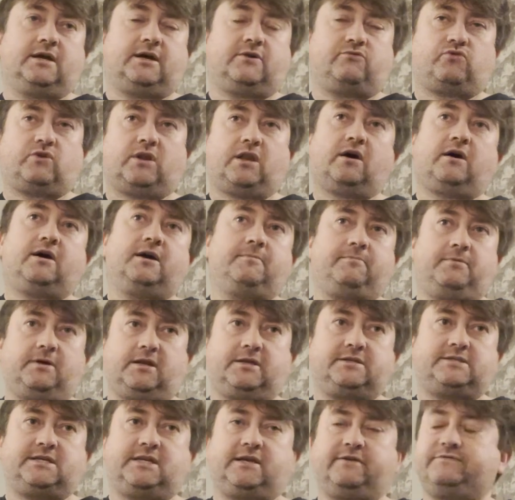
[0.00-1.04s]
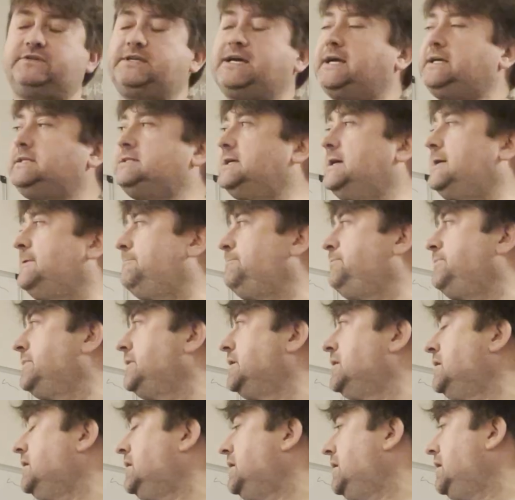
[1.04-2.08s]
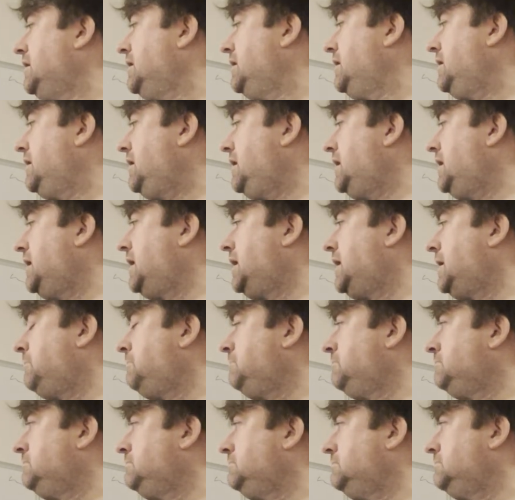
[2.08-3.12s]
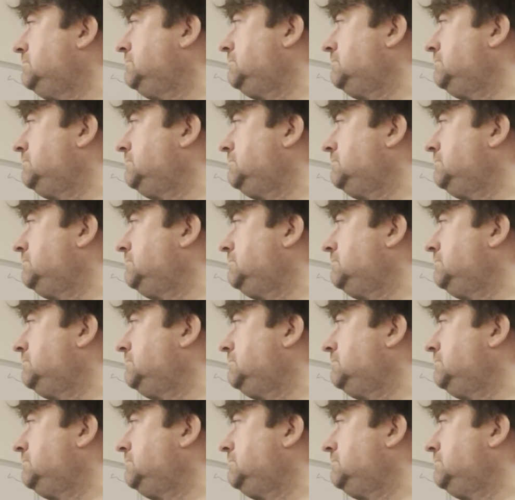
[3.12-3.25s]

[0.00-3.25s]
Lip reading: and reliability of data. And